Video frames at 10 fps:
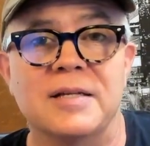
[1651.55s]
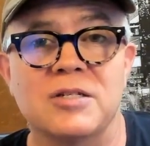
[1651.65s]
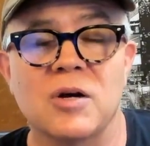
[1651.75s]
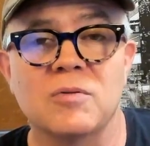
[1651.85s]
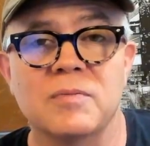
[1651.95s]

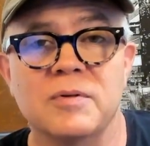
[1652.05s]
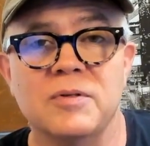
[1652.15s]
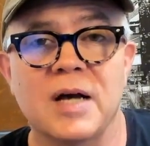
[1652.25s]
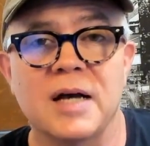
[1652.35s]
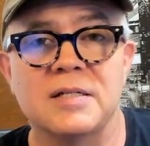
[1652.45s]
So
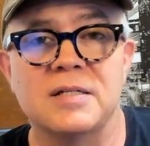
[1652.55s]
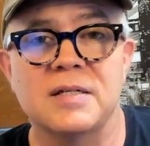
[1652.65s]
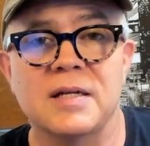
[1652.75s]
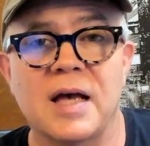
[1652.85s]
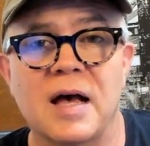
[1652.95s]
you
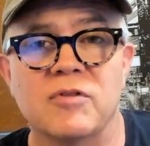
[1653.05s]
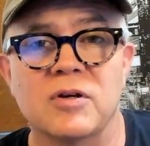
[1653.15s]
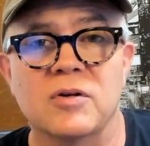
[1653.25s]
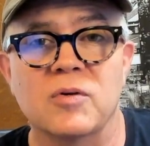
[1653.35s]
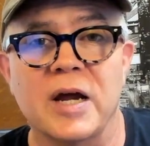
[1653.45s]
guys have
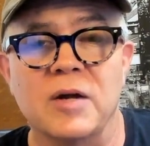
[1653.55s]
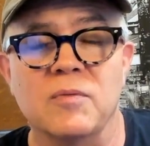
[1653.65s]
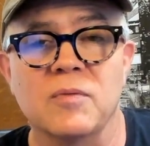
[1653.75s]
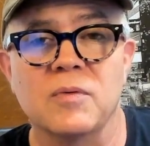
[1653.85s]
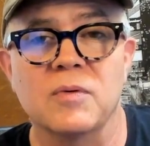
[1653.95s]
a great
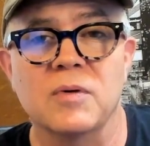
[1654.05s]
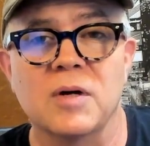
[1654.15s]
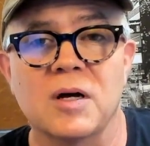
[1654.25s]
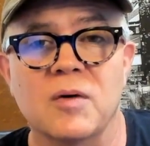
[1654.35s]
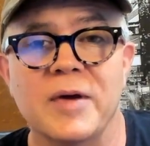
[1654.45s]

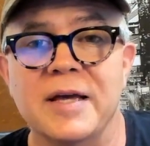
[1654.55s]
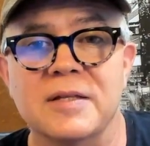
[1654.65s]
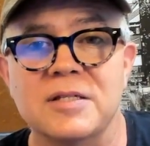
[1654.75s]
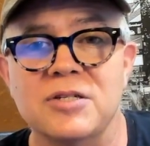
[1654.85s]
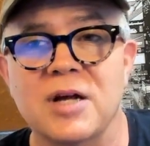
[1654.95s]
week.
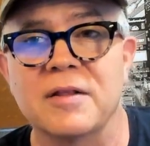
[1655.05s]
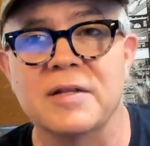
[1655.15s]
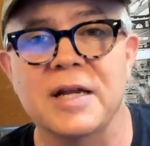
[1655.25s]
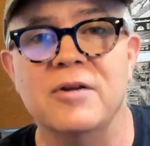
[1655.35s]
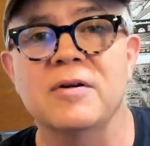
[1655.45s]
This is
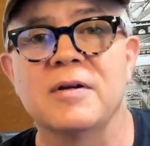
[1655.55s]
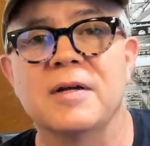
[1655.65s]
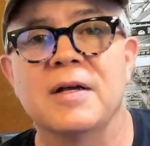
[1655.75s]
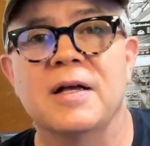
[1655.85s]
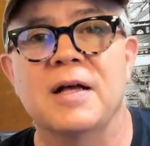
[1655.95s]
Jonathan Eder
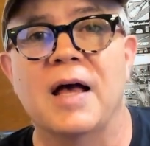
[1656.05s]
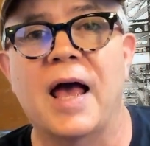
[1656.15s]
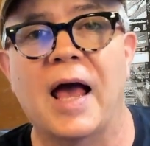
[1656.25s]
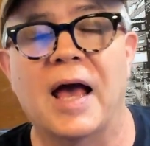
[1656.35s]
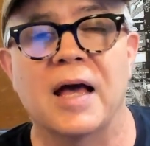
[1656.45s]

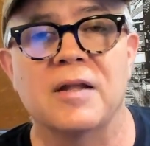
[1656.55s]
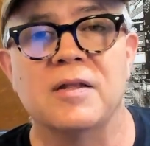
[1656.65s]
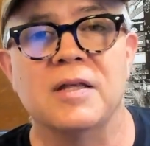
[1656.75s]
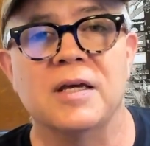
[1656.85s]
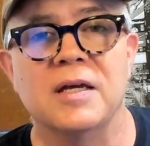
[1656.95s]

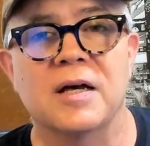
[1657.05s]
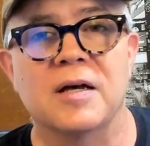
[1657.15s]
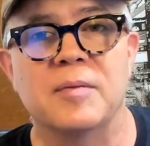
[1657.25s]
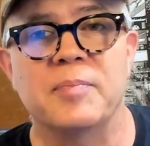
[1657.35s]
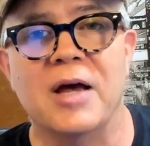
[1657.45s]
and
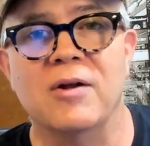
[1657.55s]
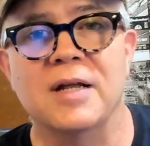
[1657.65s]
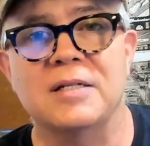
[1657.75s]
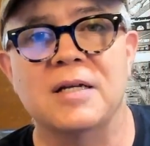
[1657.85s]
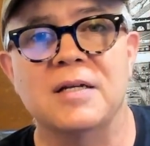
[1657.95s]
the piano
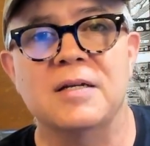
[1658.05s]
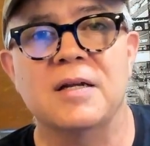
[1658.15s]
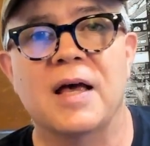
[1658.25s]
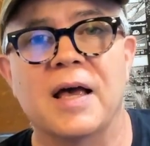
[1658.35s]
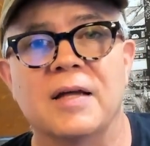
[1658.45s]
lesson.
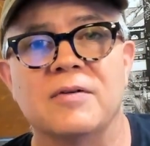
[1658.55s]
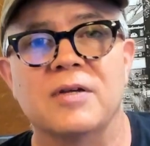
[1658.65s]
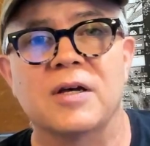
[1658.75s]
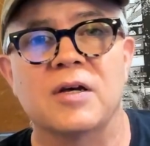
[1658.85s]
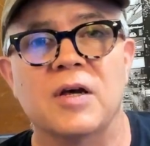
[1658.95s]

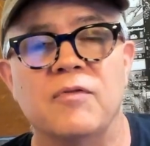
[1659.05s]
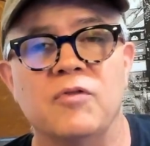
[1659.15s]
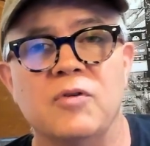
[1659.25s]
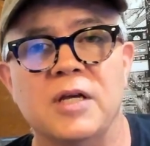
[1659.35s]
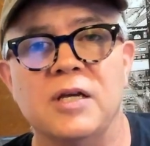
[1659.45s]
And
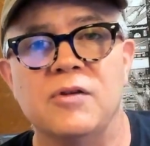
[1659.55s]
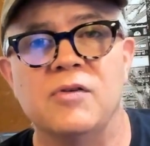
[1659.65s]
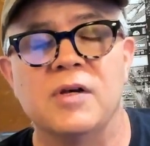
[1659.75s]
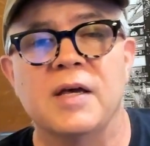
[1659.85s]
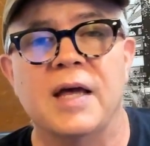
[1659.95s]
if you need
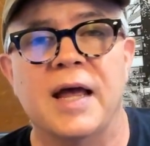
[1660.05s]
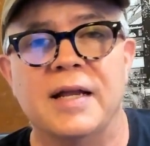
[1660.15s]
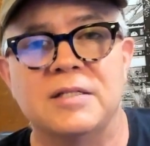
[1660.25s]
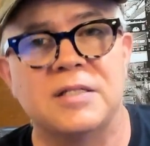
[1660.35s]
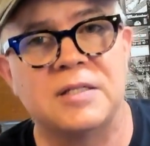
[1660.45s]

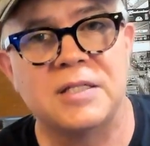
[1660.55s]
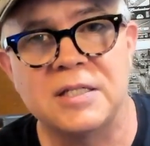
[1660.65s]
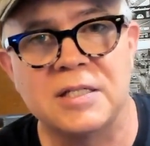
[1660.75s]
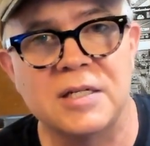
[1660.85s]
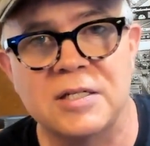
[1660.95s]
any
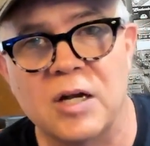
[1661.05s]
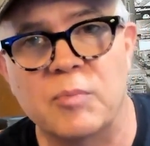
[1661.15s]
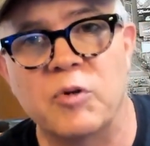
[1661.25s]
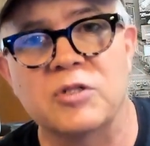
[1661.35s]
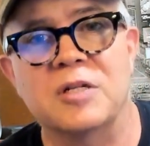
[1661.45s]
assistance on a
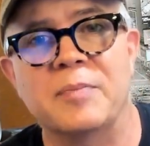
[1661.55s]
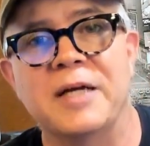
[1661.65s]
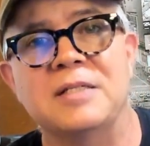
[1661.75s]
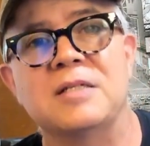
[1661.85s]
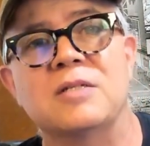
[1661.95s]
personal
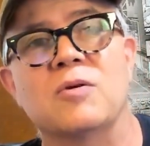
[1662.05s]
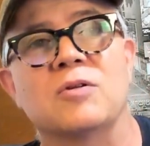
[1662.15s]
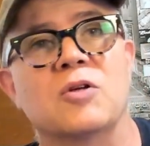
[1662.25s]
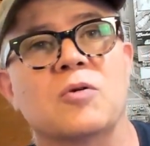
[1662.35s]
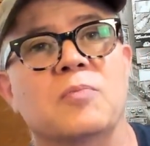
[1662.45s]
basis,
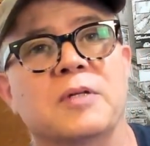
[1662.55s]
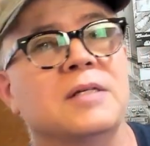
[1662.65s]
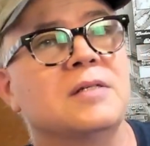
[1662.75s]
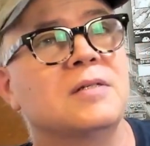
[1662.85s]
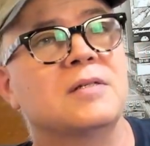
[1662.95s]
also
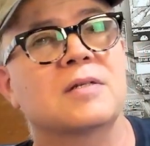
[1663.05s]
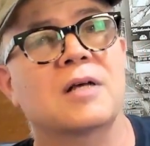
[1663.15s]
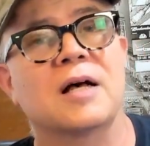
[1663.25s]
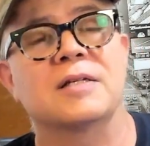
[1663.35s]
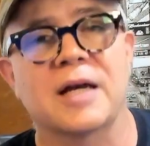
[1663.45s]
please
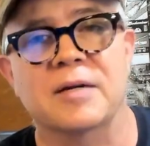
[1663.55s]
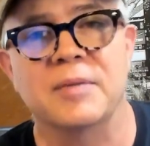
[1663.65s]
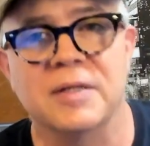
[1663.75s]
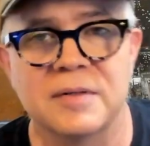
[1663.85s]
contact me.